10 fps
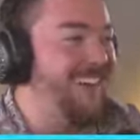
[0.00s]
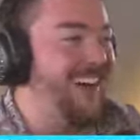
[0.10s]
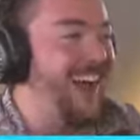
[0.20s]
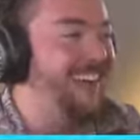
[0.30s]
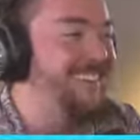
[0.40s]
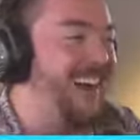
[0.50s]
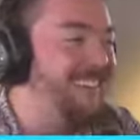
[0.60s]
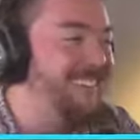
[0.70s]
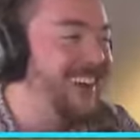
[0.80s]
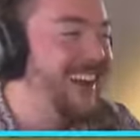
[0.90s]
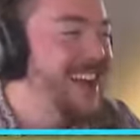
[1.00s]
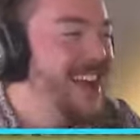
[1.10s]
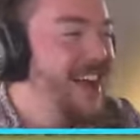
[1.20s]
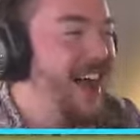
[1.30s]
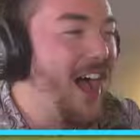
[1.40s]
definitely
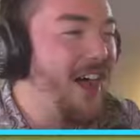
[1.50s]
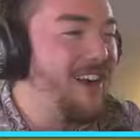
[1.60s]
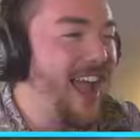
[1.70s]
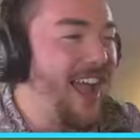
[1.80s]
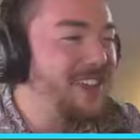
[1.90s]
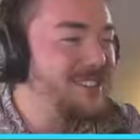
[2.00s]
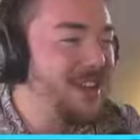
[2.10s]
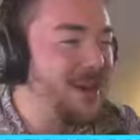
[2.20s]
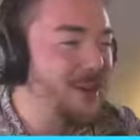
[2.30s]
losing control. All right,